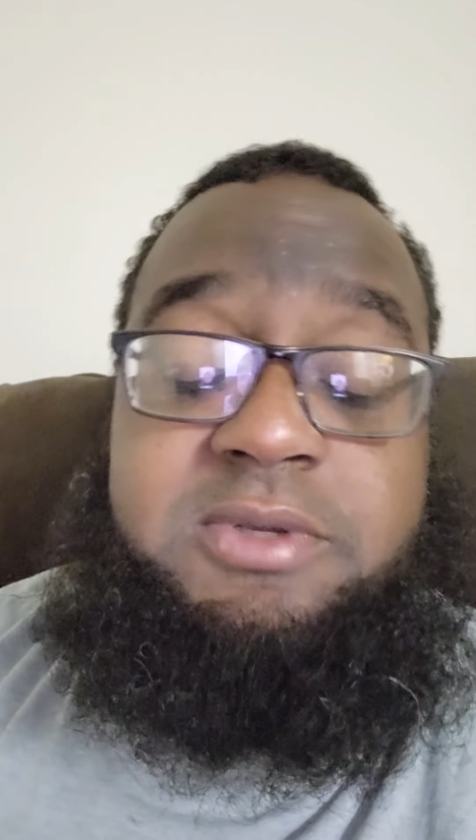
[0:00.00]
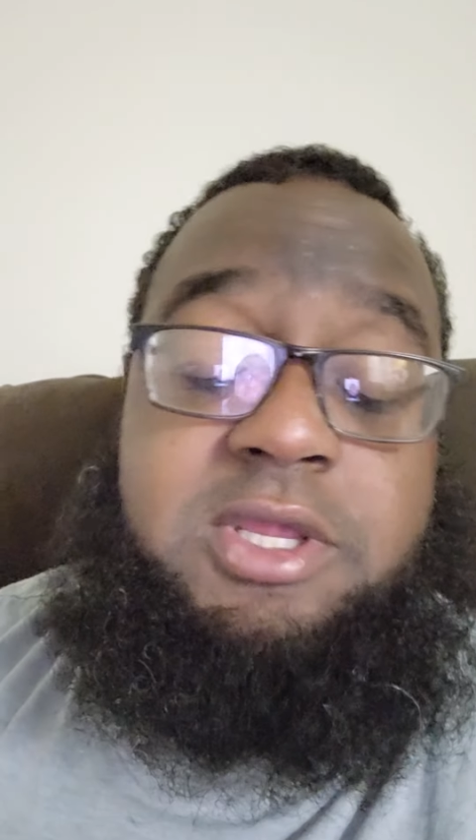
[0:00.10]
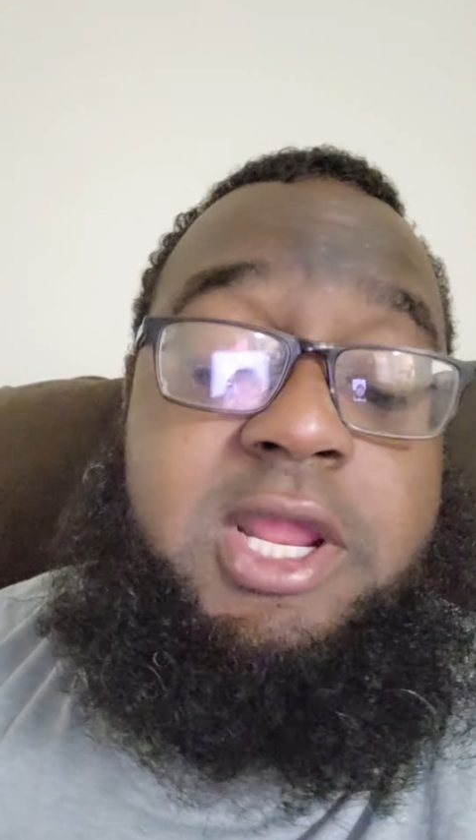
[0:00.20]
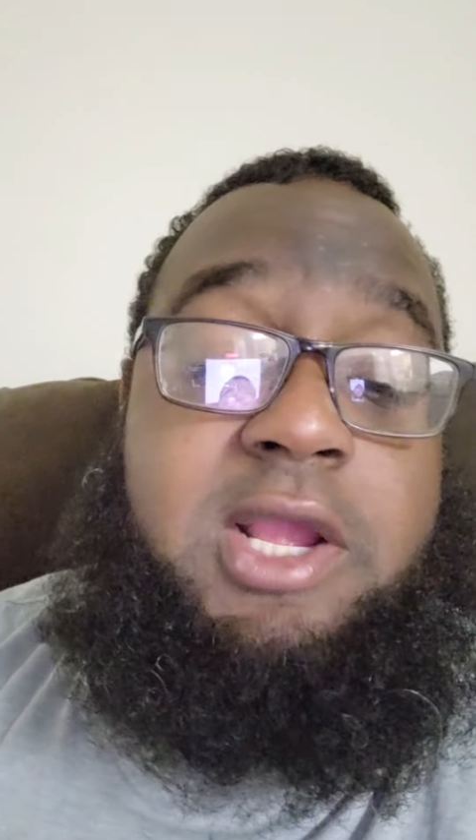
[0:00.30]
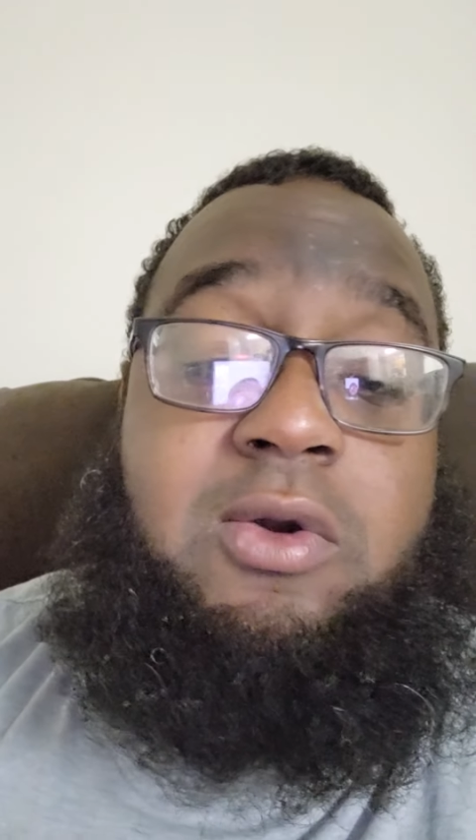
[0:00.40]

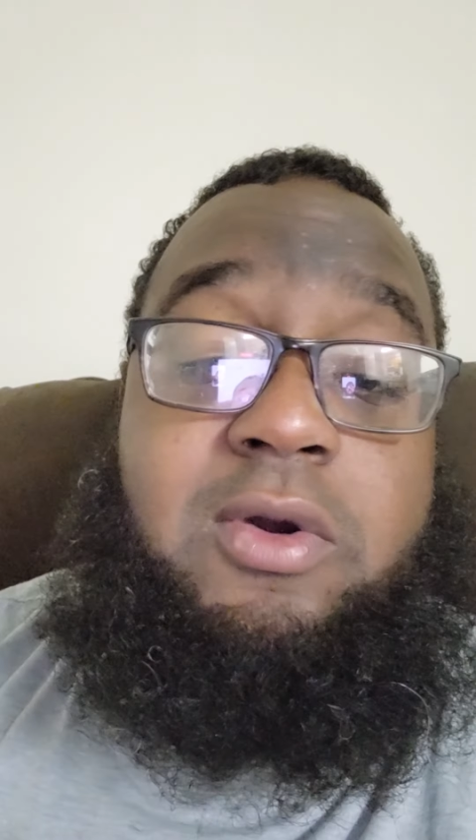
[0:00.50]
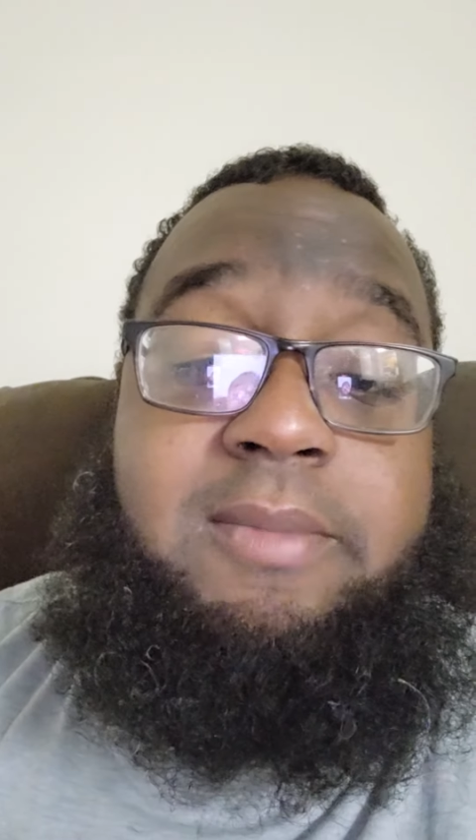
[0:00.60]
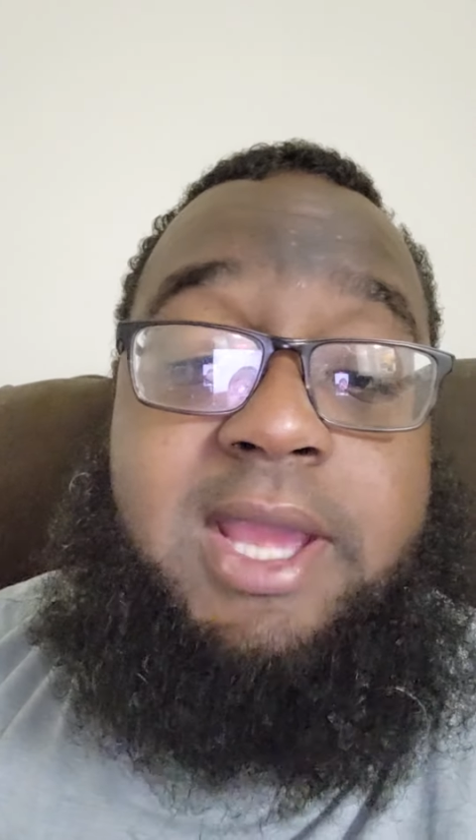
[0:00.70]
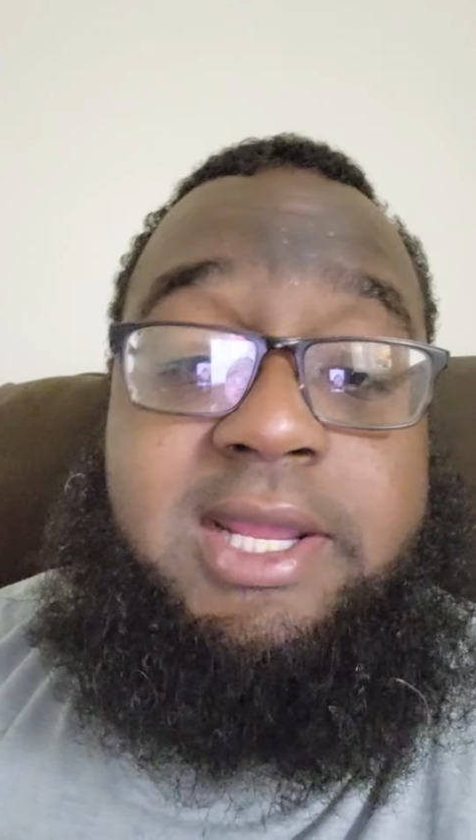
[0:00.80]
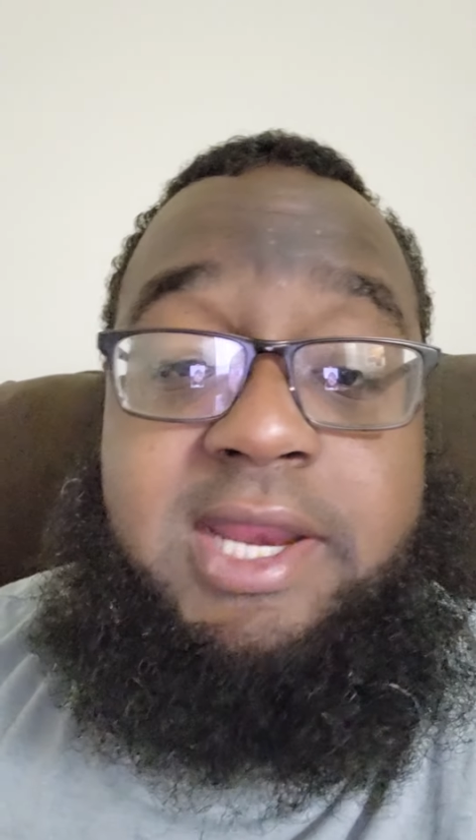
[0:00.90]
because they're
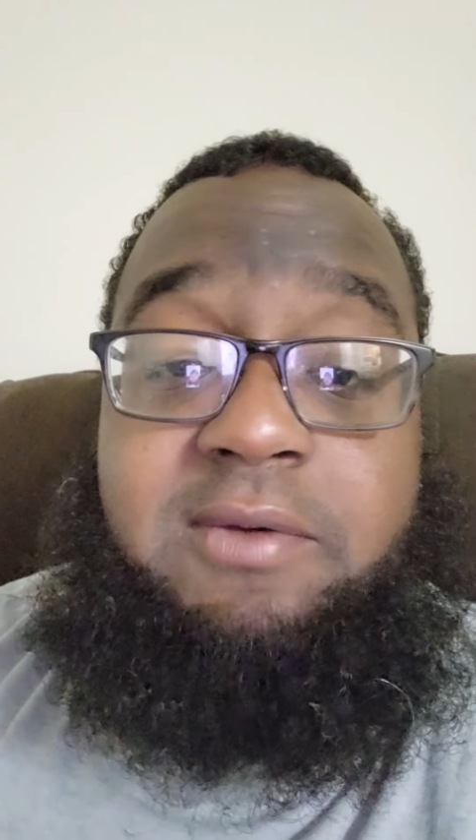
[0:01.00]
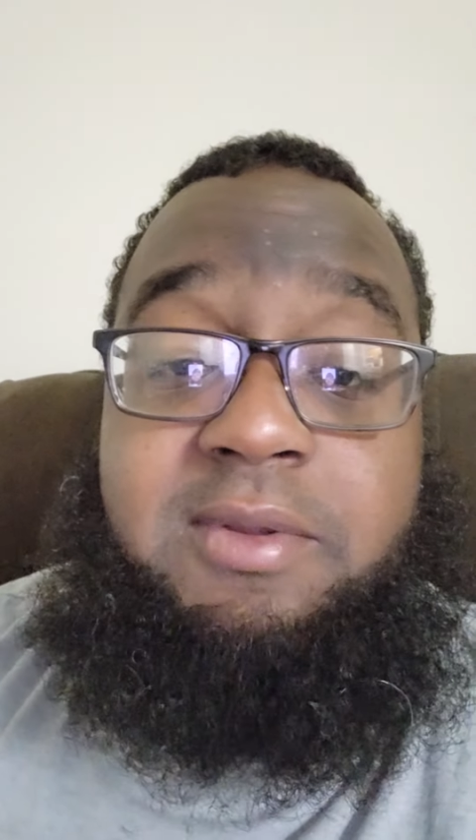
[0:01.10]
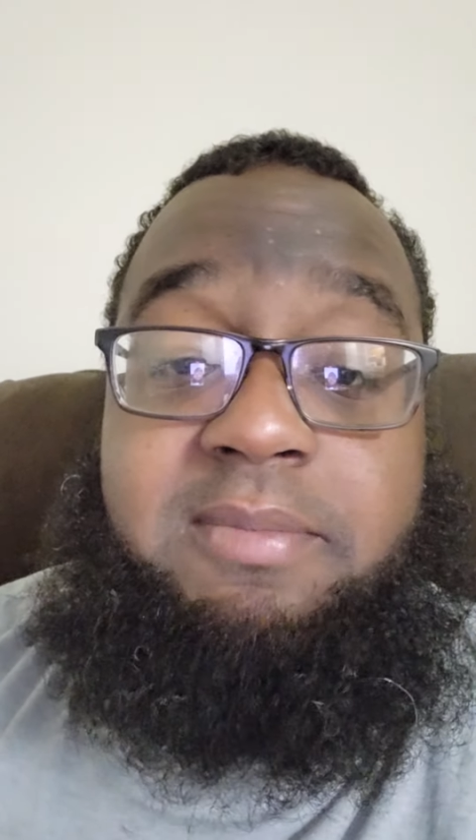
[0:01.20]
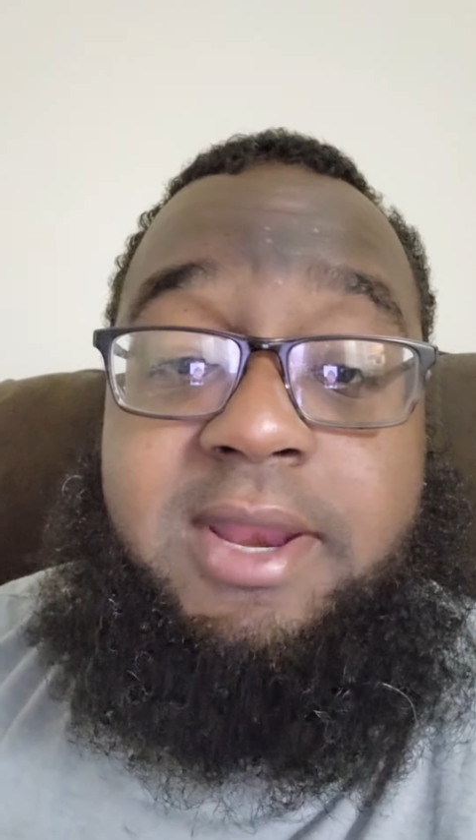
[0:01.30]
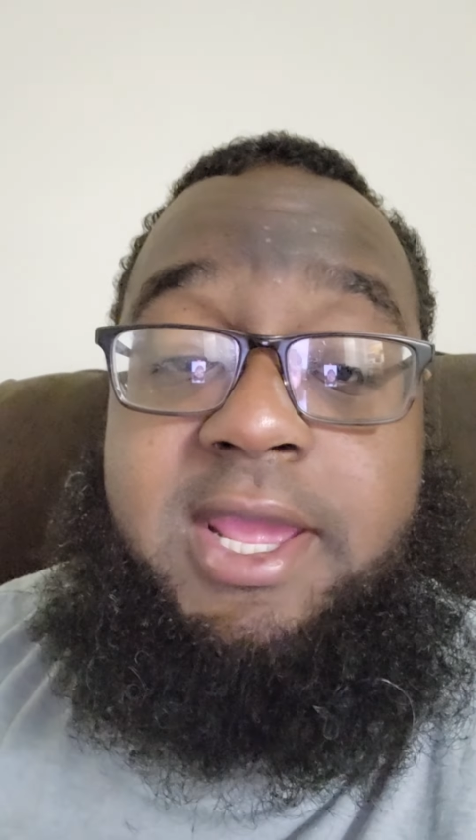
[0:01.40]
going back and they're
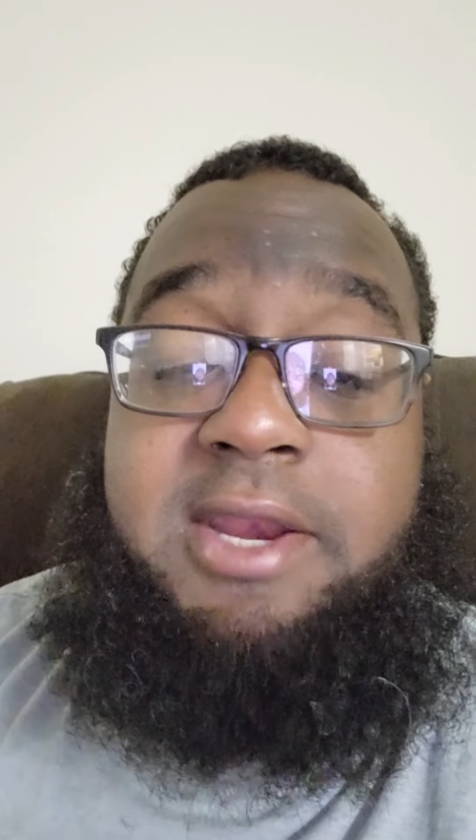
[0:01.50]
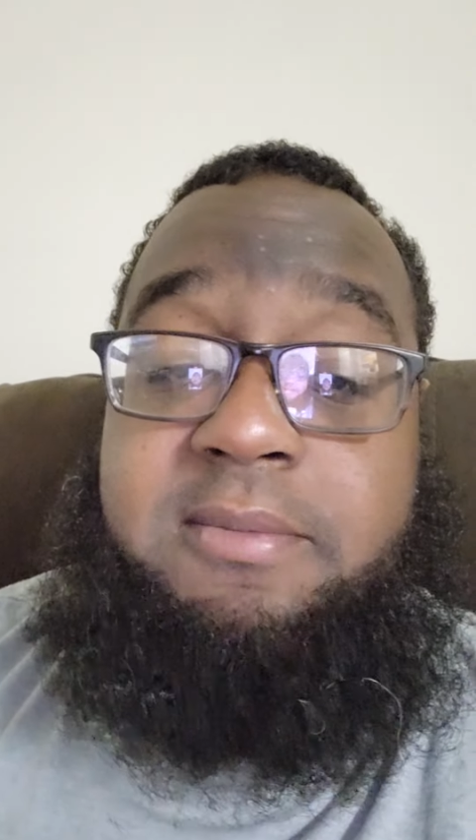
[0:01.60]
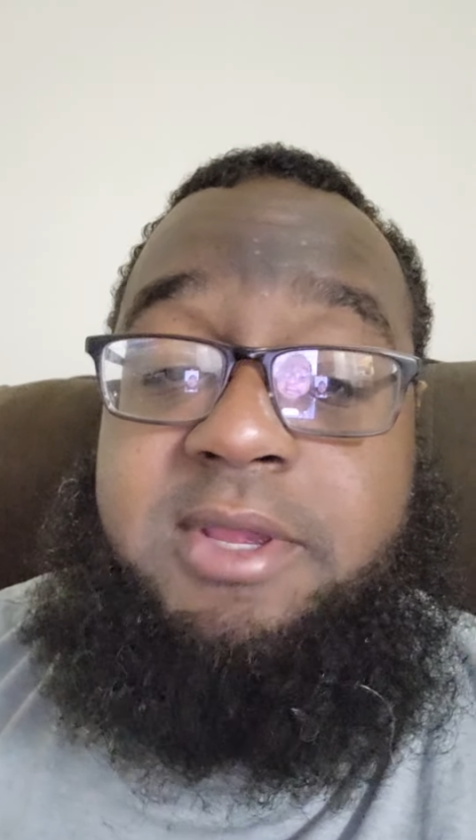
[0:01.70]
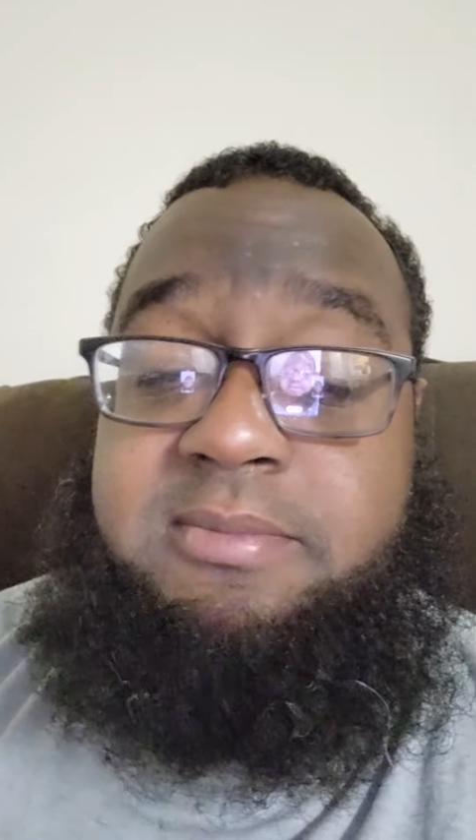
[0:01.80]
replanting them.